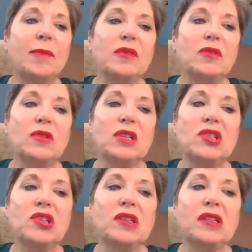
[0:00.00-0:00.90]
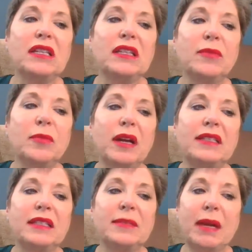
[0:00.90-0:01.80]
Strategically, the
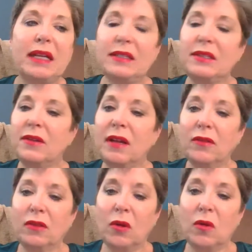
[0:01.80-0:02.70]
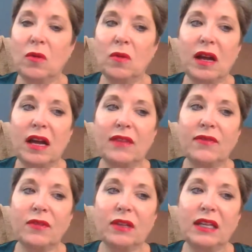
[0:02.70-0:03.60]
prices might start out low
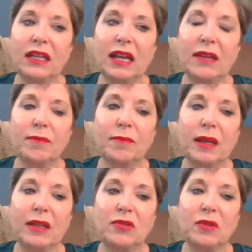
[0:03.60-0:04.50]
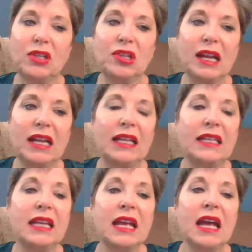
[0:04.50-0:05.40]
if you're looking at penetration on it,